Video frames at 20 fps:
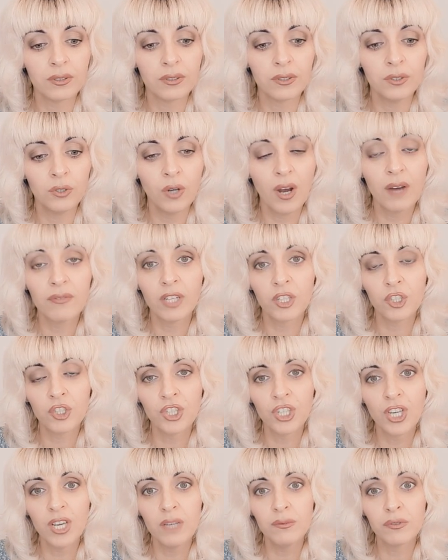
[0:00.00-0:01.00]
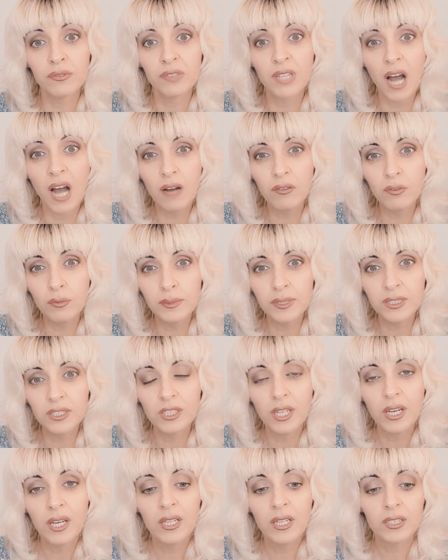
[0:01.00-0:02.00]
you have like share with government,
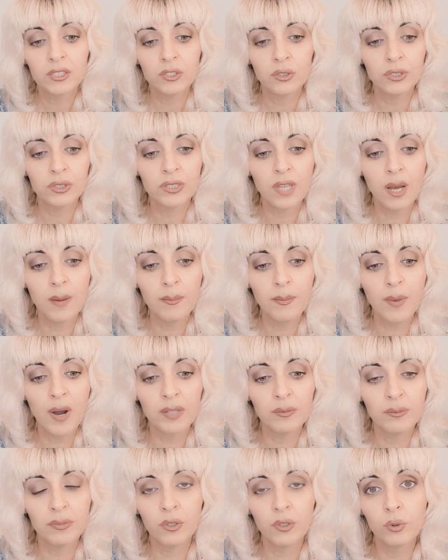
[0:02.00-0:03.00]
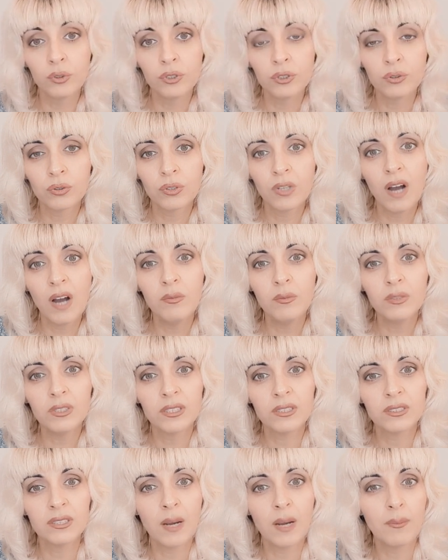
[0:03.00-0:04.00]
so some part belongs to government
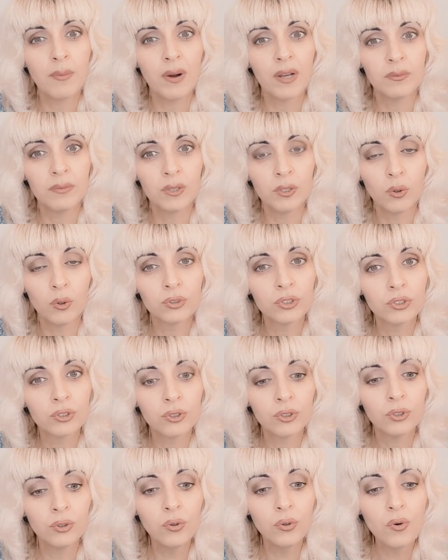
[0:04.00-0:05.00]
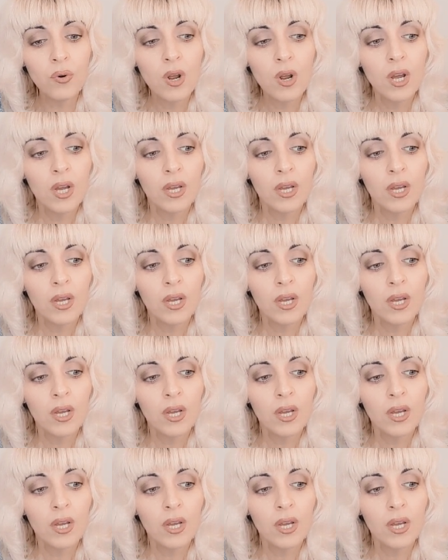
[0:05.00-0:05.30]
and some part belongs to you.